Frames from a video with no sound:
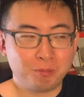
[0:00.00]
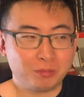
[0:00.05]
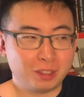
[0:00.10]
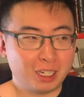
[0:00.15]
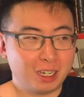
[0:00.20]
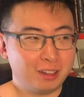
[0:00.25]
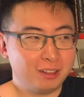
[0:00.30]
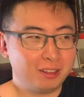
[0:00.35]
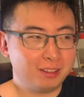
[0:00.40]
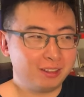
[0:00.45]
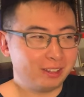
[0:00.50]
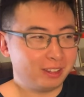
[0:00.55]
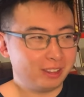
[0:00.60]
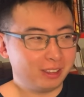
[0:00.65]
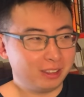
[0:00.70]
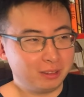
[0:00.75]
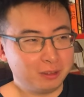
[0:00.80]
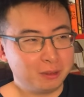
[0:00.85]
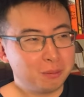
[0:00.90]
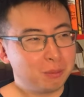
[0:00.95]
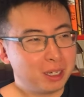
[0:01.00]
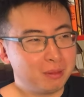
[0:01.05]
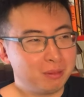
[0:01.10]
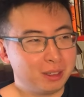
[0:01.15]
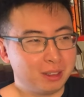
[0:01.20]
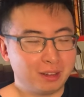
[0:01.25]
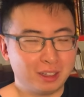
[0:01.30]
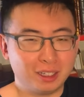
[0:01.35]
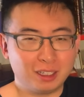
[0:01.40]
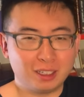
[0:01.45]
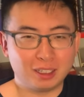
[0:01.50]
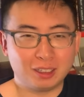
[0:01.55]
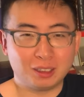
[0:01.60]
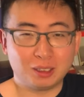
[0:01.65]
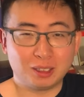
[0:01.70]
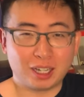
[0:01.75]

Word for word: Now, you might be thinking,